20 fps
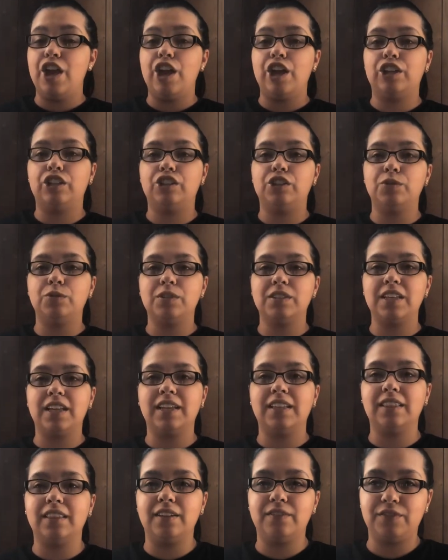and she was,
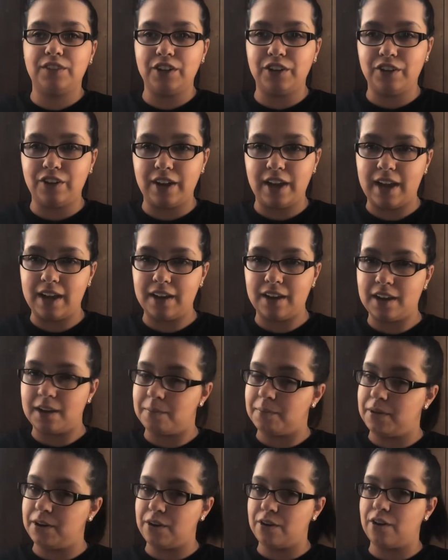like, lifting her head
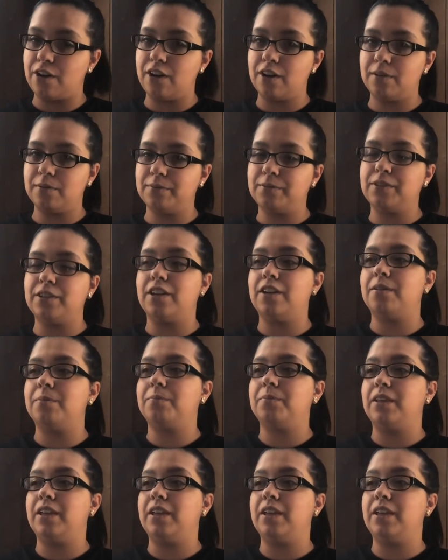up and her arms up.